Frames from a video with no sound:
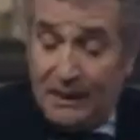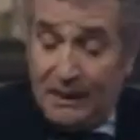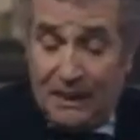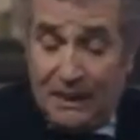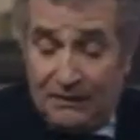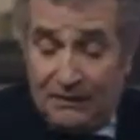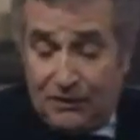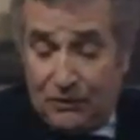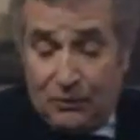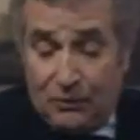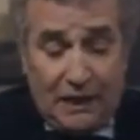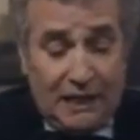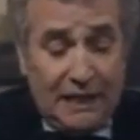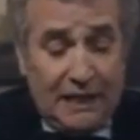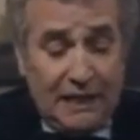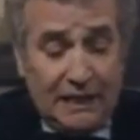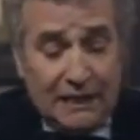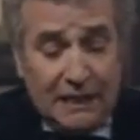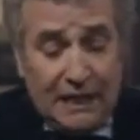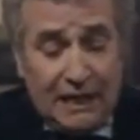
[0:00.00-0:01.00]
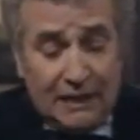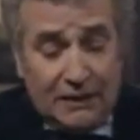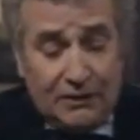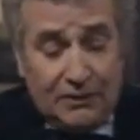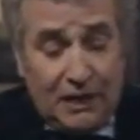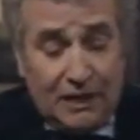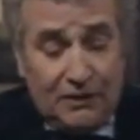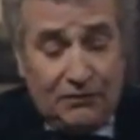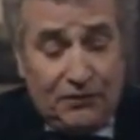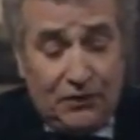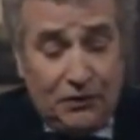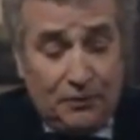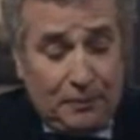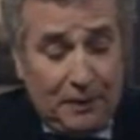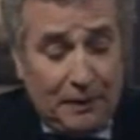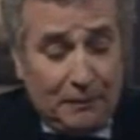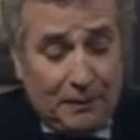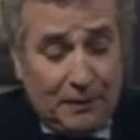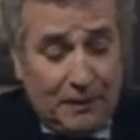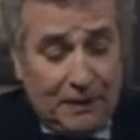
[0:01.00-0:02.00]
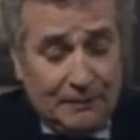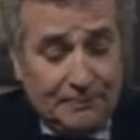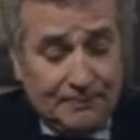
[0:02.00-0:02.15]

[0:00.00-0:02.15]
after one end, and quite a few people